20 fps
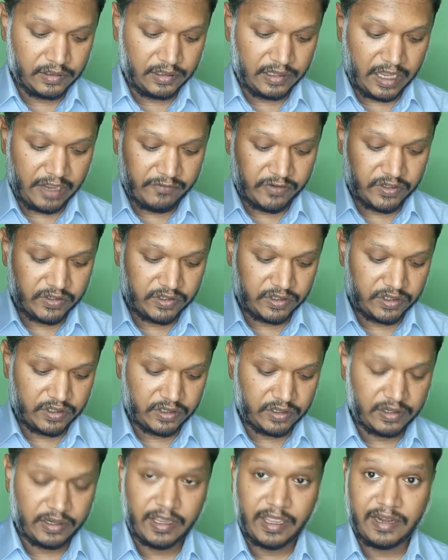lavender,
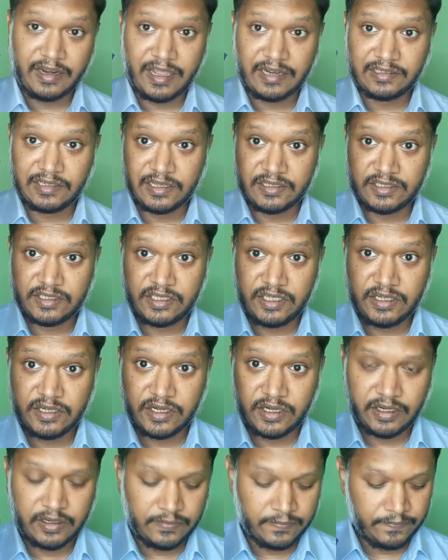and atlas
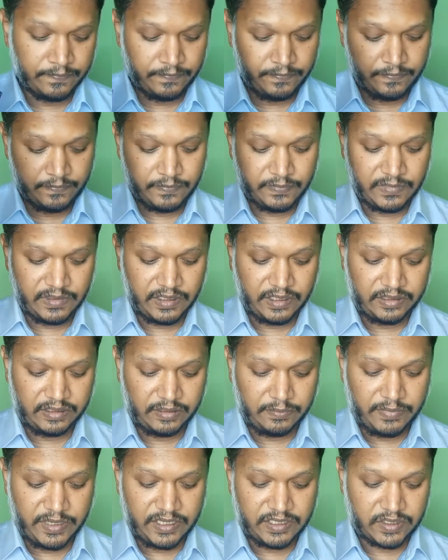cedar. Then
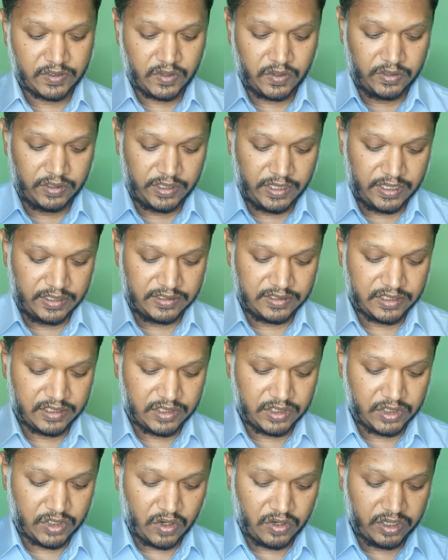the base contains
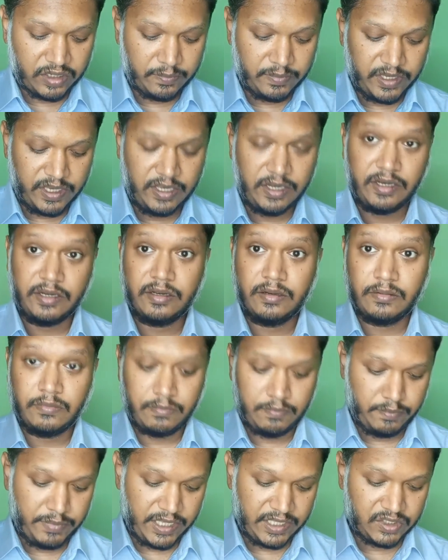tonka bean,
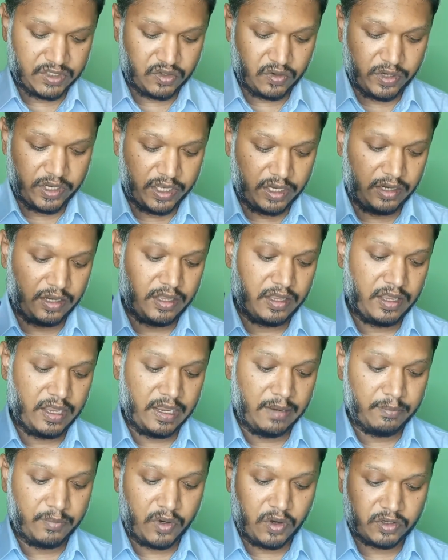benzoin,
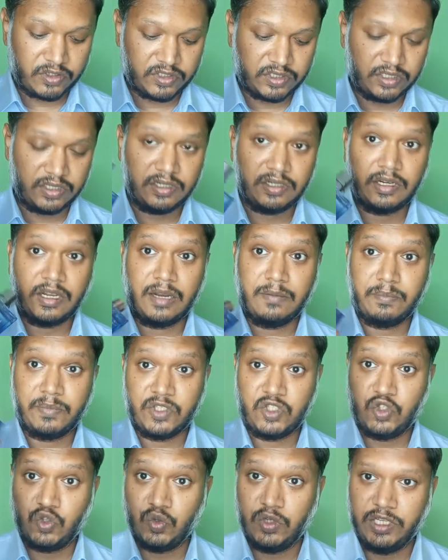ambroxan, and
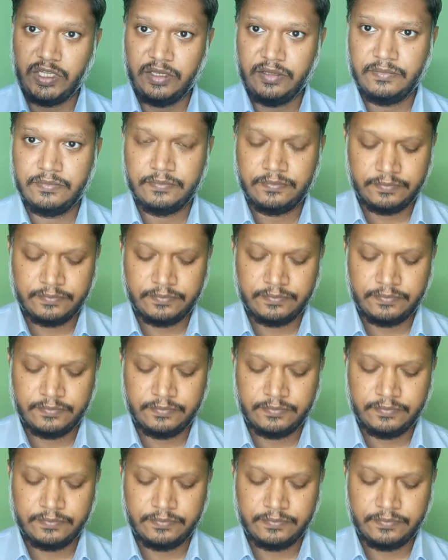patchouli.